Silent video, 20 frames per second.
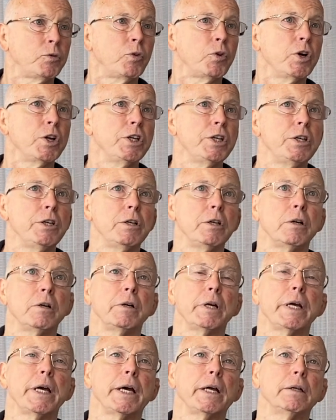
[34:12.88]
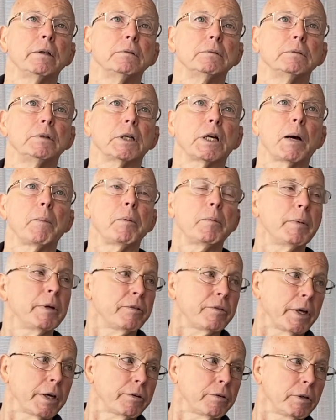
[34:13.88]
For a year and a couple of
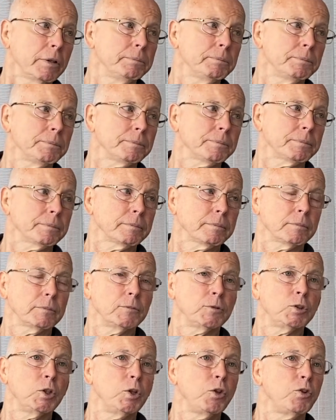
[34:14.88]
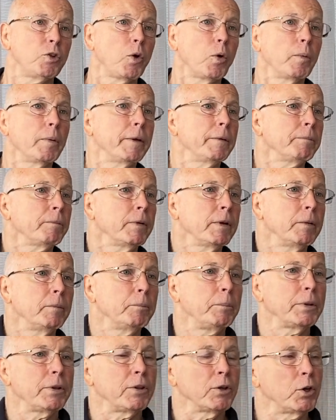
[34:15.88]
months, actually.
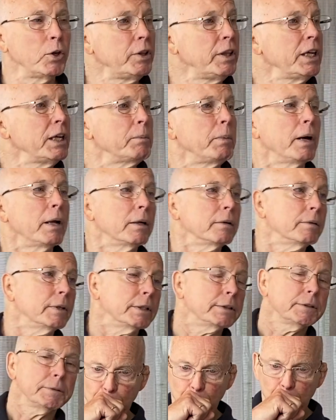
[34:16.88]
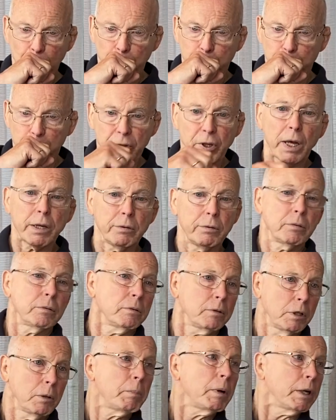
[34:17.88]
But the good thing about it was, besides
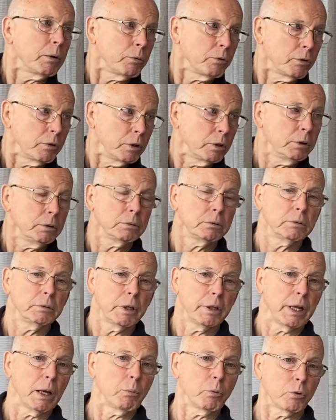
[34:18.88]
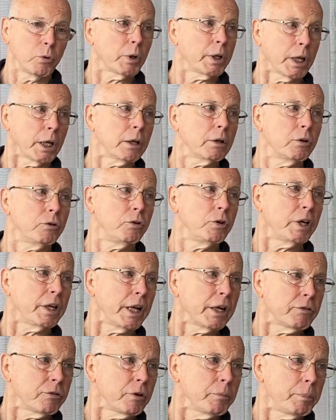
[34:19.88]
the money was good, and that was okay, because you
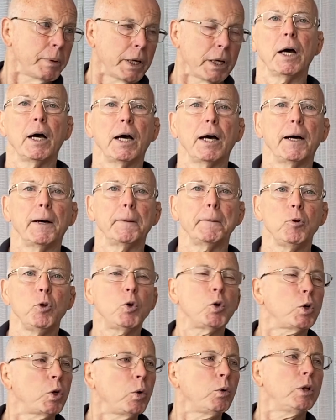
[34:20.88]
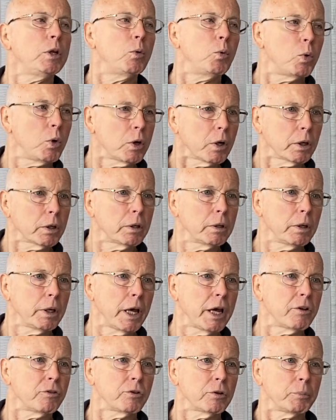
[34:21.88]
got extra pay. You could only work
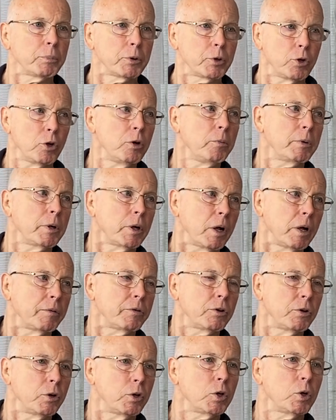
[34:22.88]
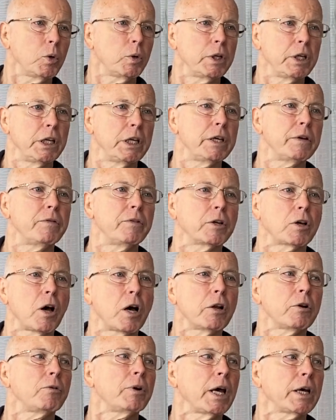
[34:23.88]
as a procurement officer. You could only give the
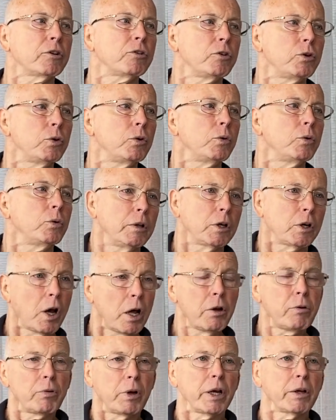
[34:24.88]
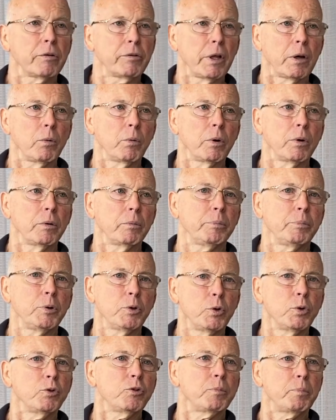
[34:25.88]
contracts to the contracts that were
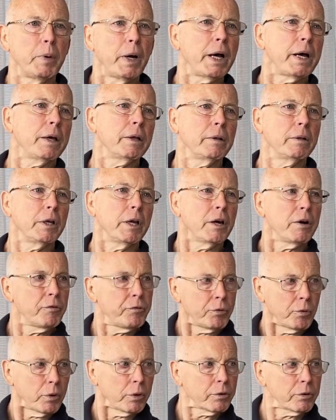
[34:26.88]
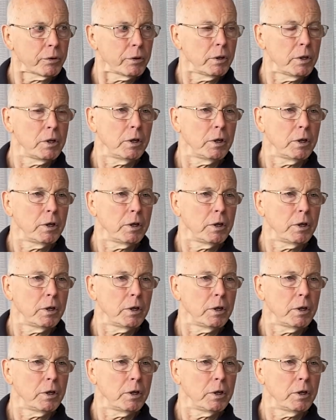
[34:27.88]
produced by the Air Force.